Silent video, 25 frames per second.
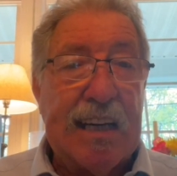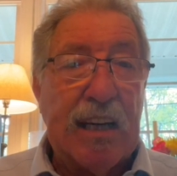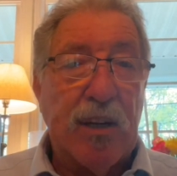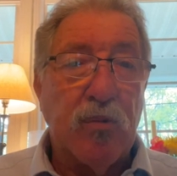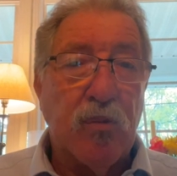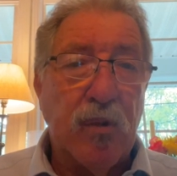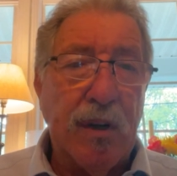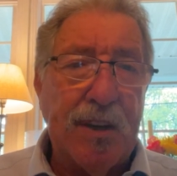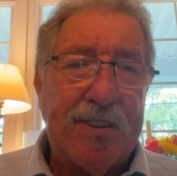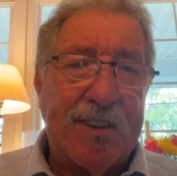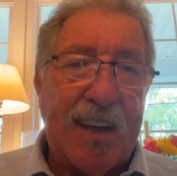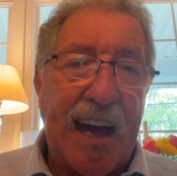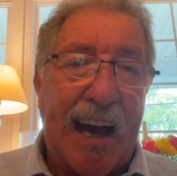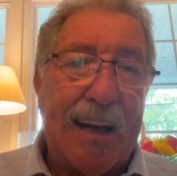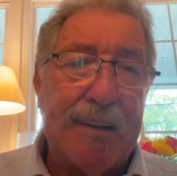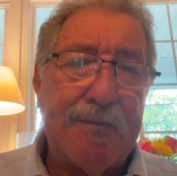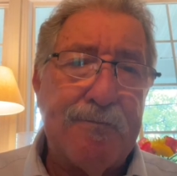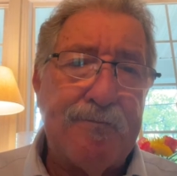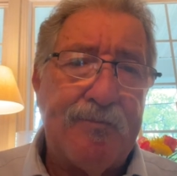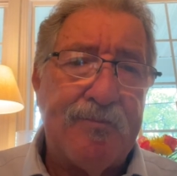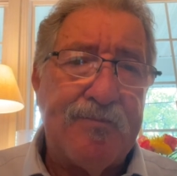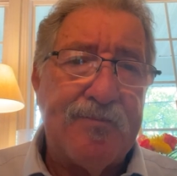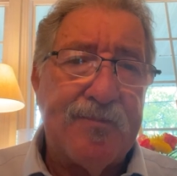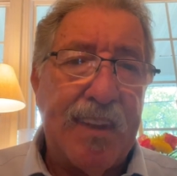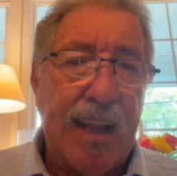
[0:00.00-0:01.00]
With
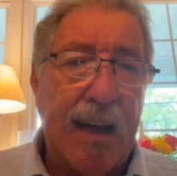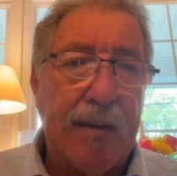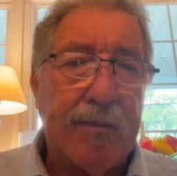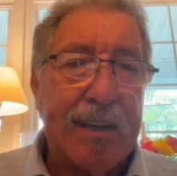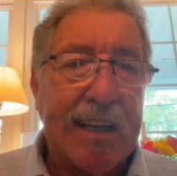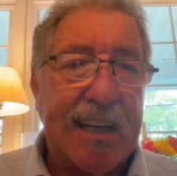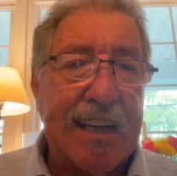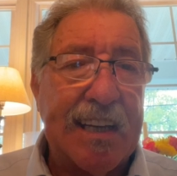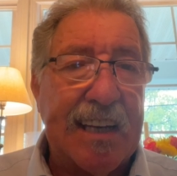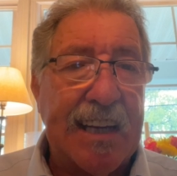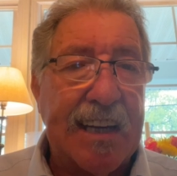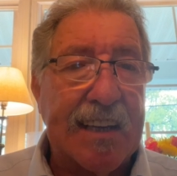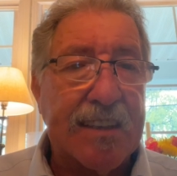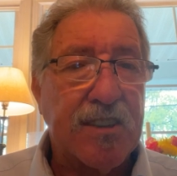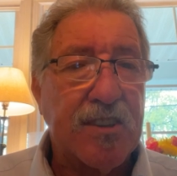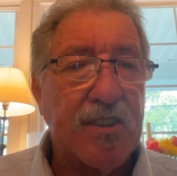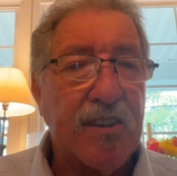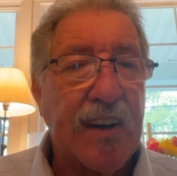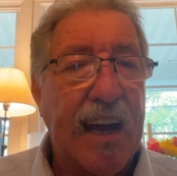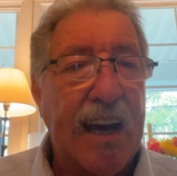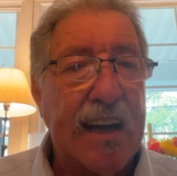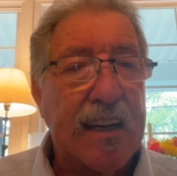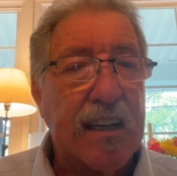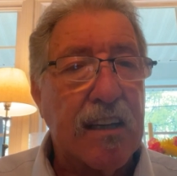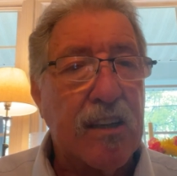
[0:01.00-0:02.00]
that, Nebuchadnezzar
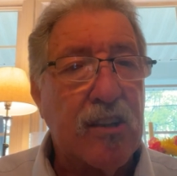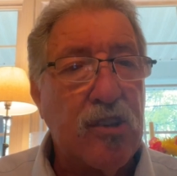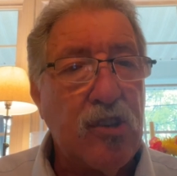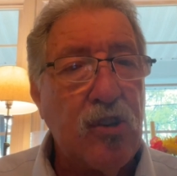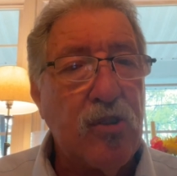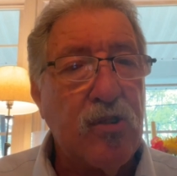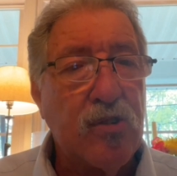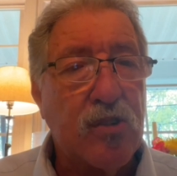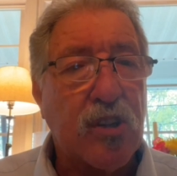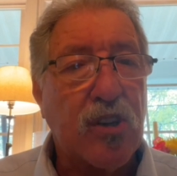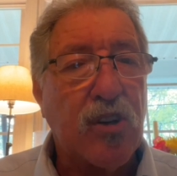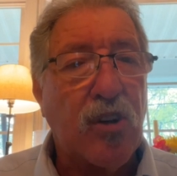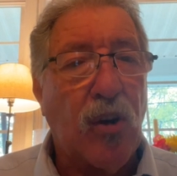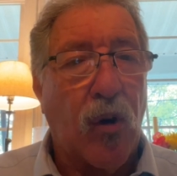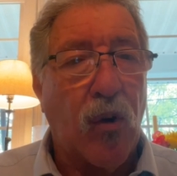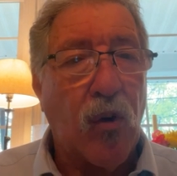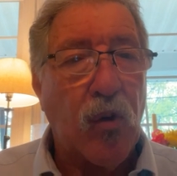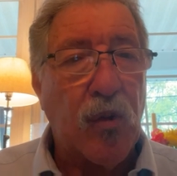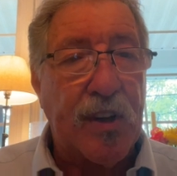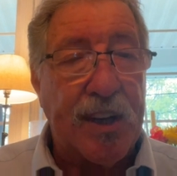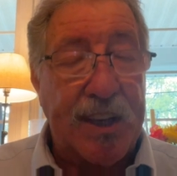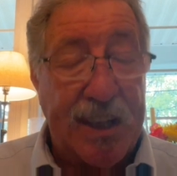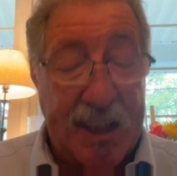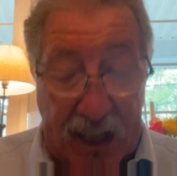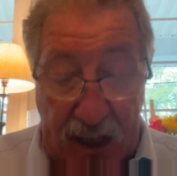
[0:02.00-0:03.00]
had a huge golden